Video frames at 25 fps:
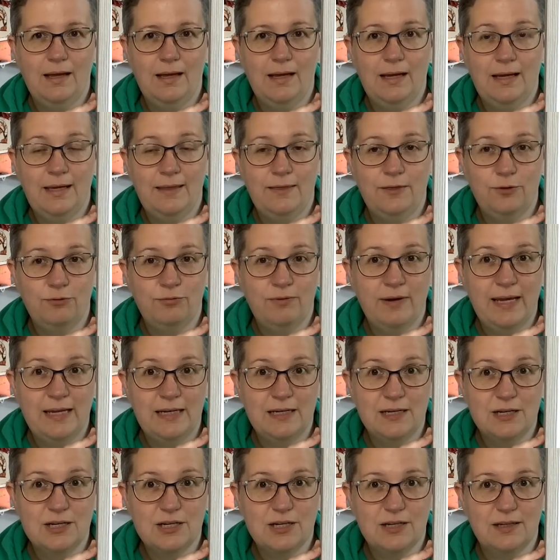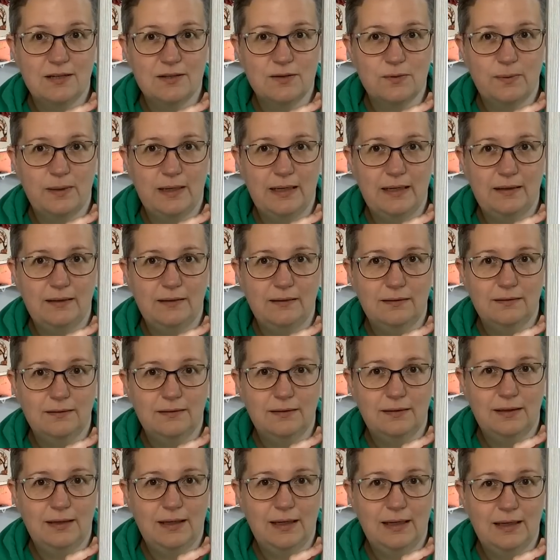in the range as well
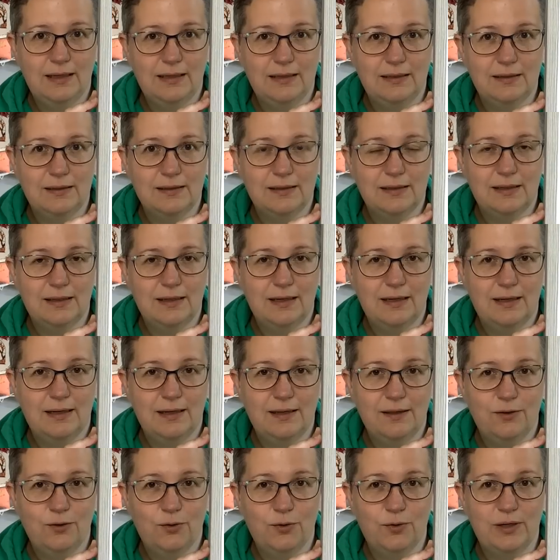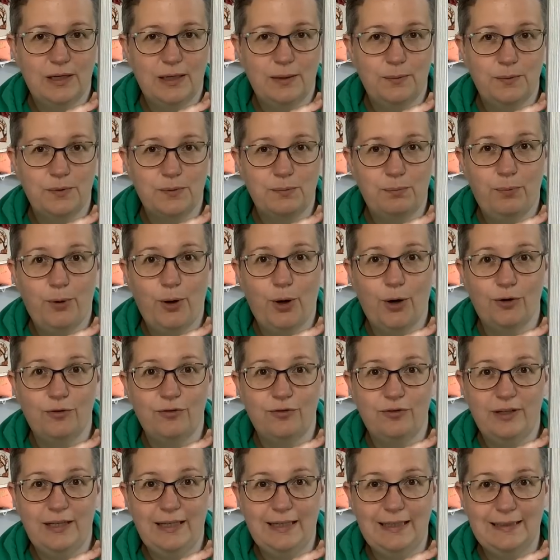and I thought it was
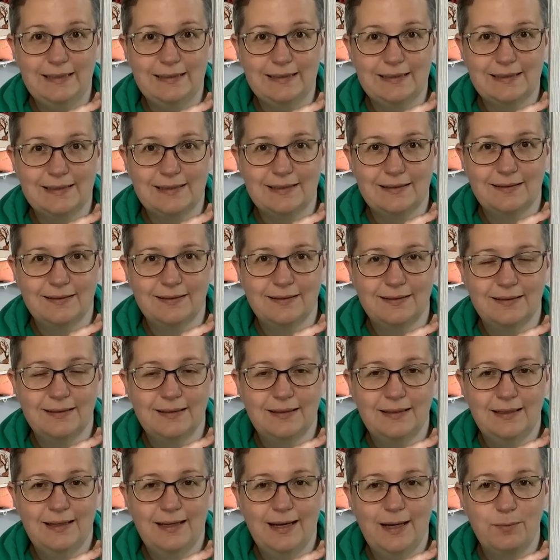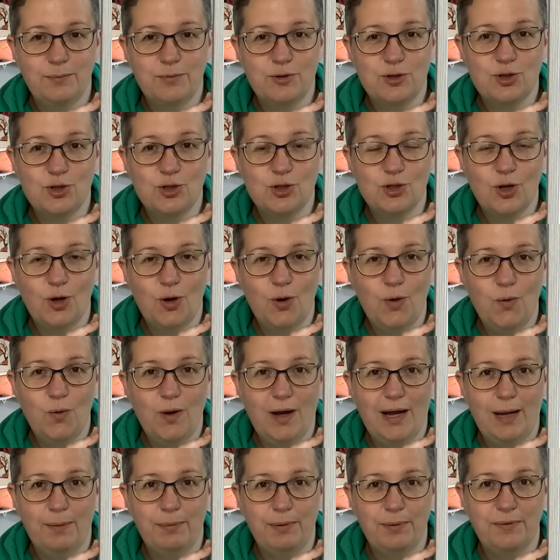perfect. I'm so
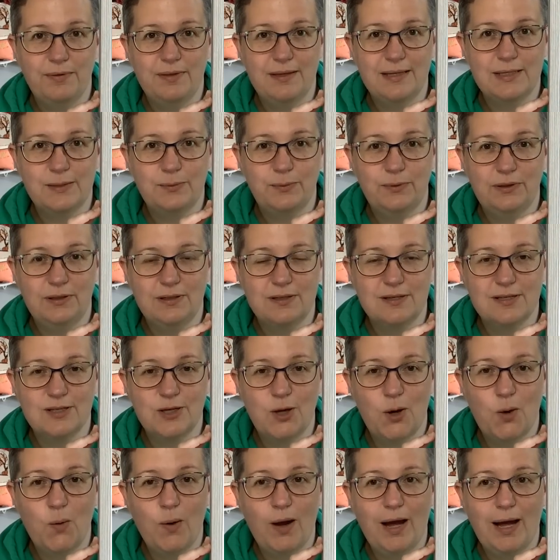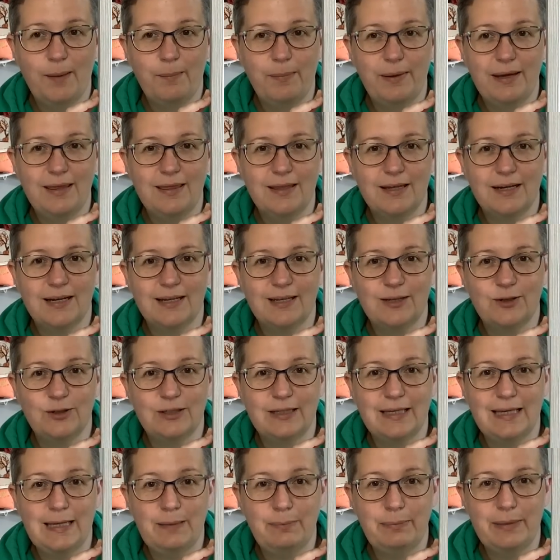happy with this one, so happy that I could
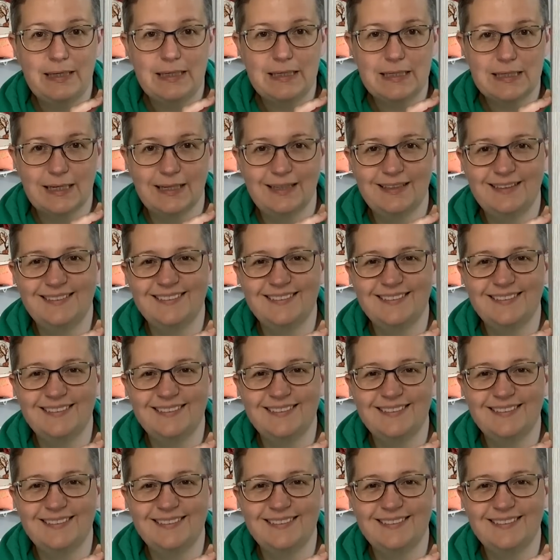keep it